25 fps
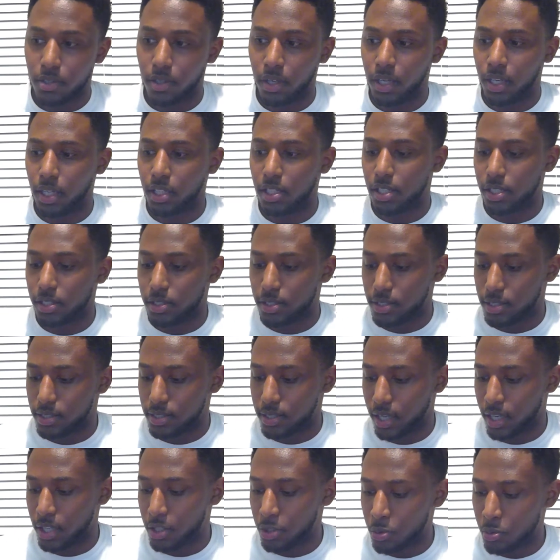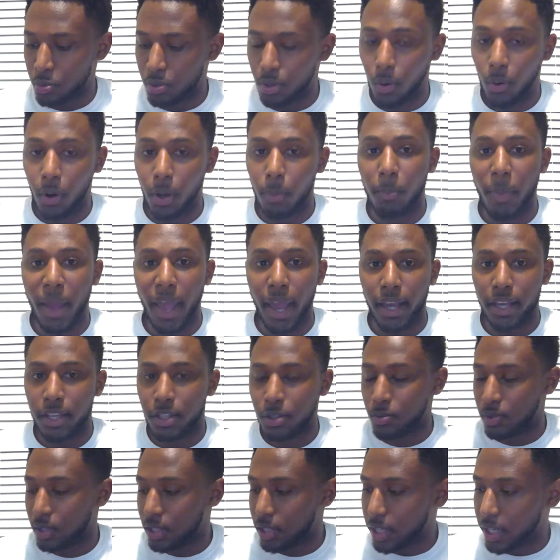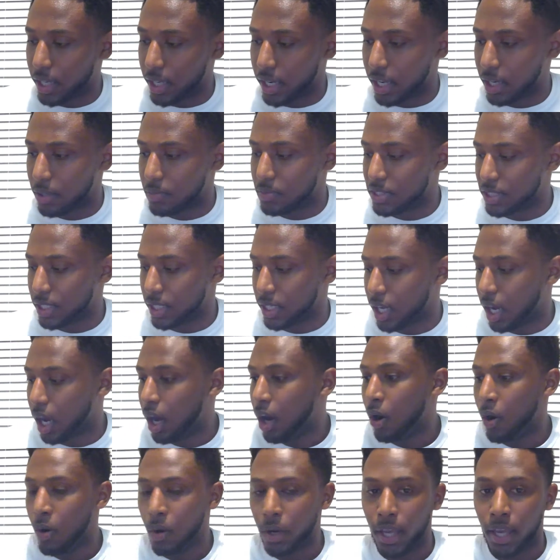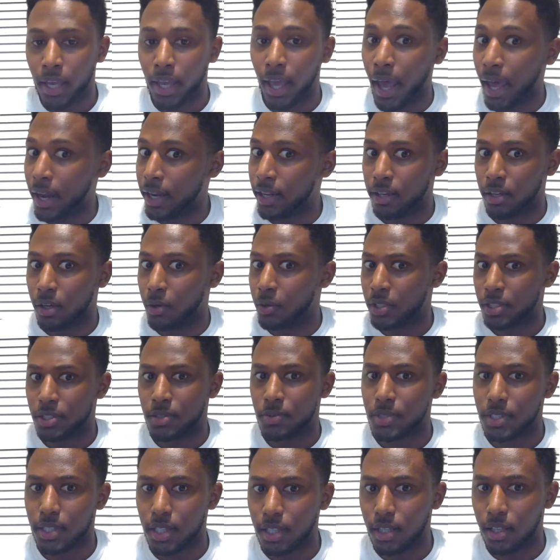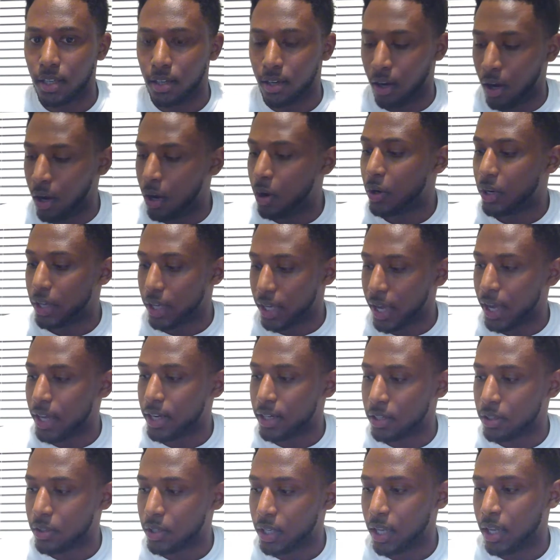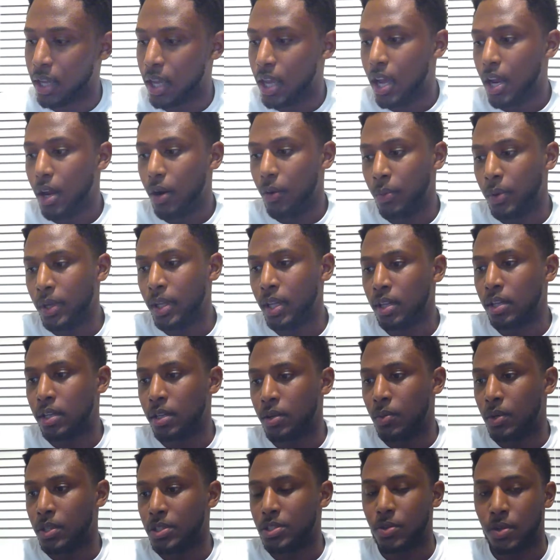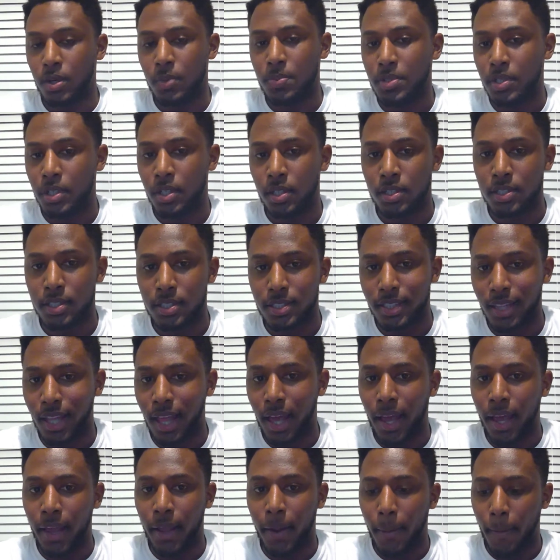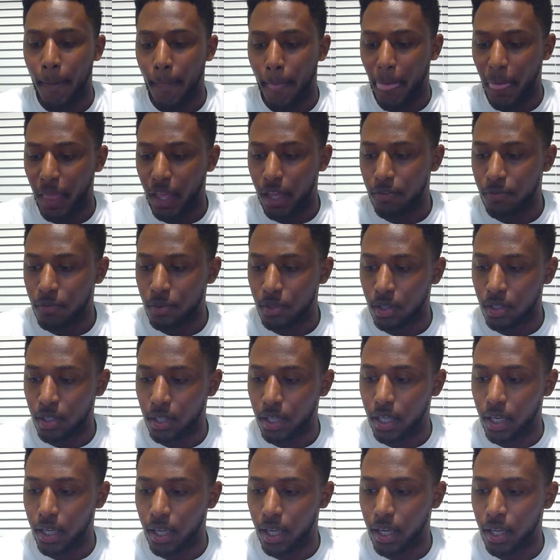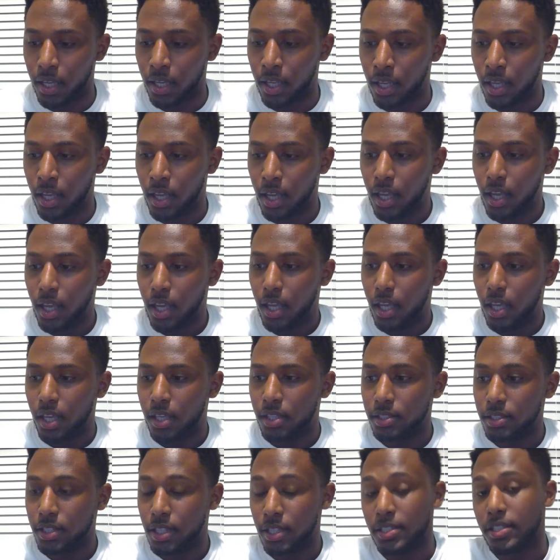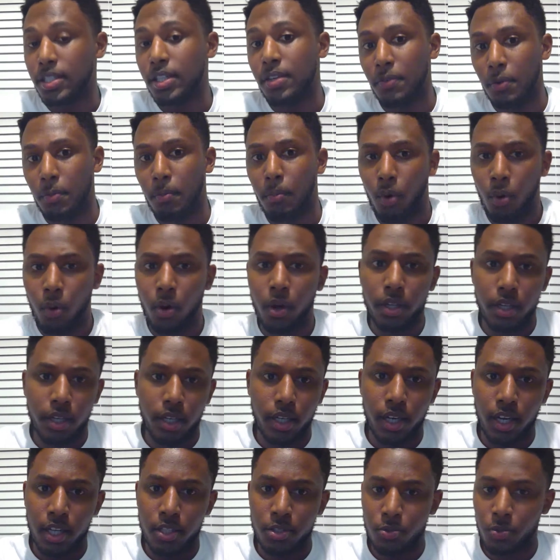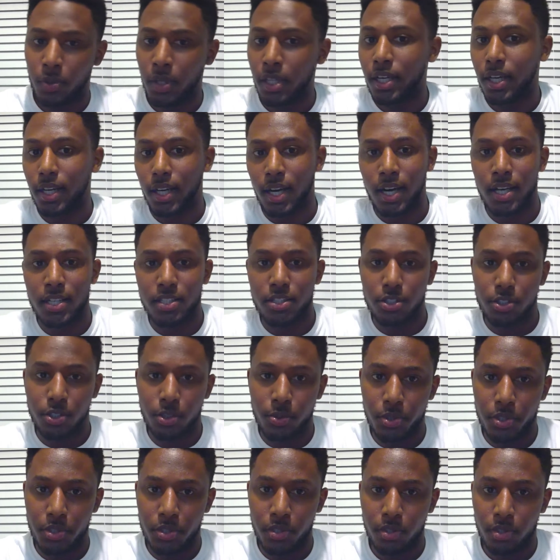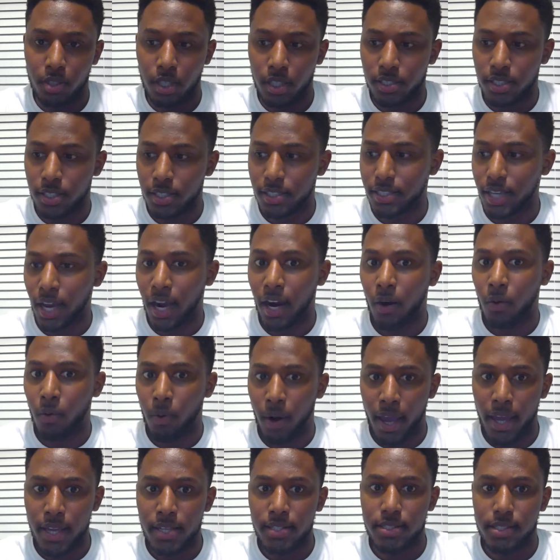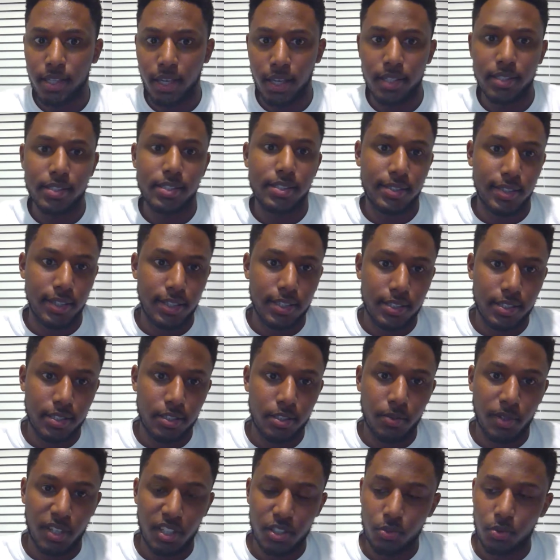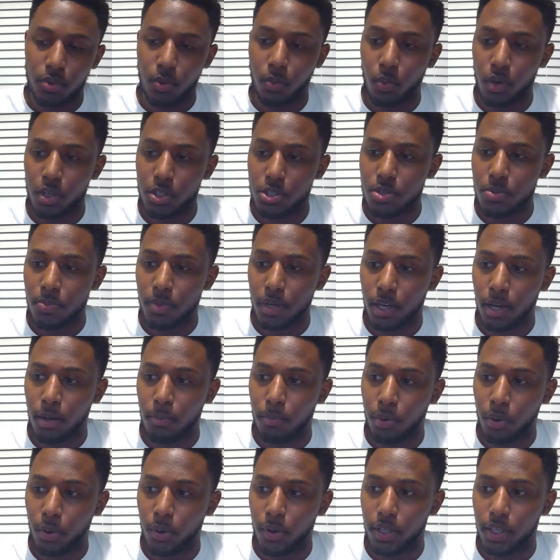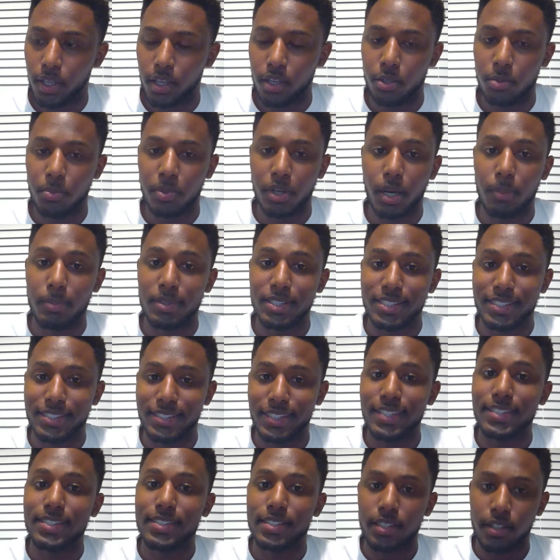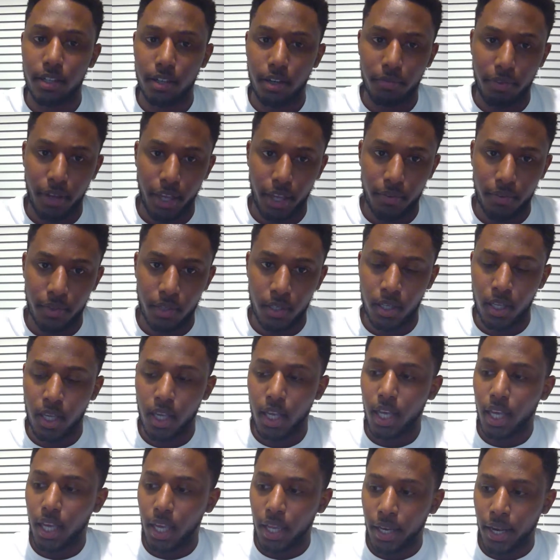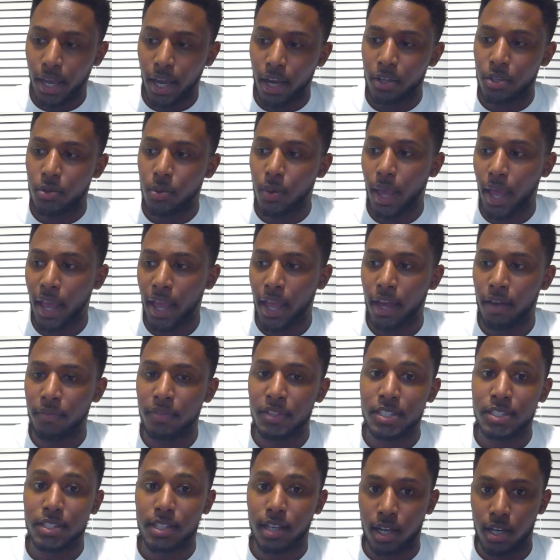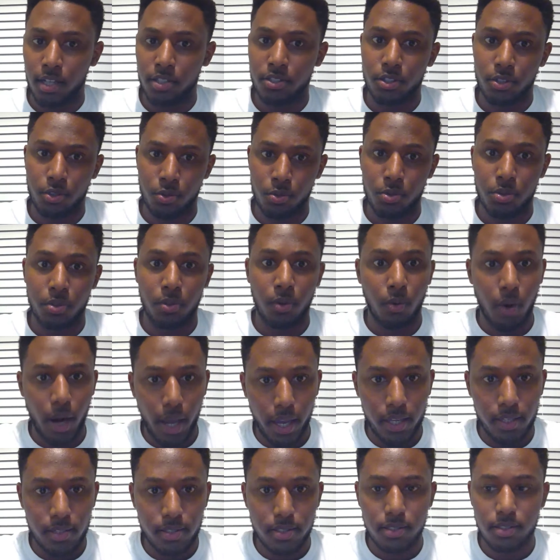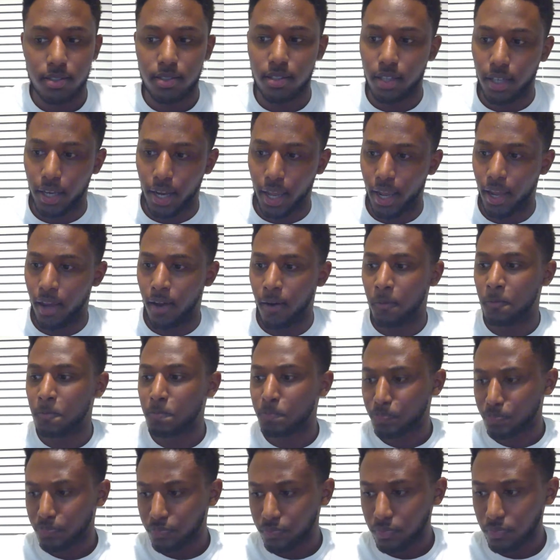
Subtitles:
you're in it, it's just that you going back and you looking at them and saying, oh, okay, I didn't know this was in there. Oh, okay, I didn't know that. Really what scripture is, it's like, if you're looking at it, it's even more than a contract. It's really a constitution. It's our rights as citizens, because once you become born again, you become a citizen of heaven. And now you have these constitutional rights. Now,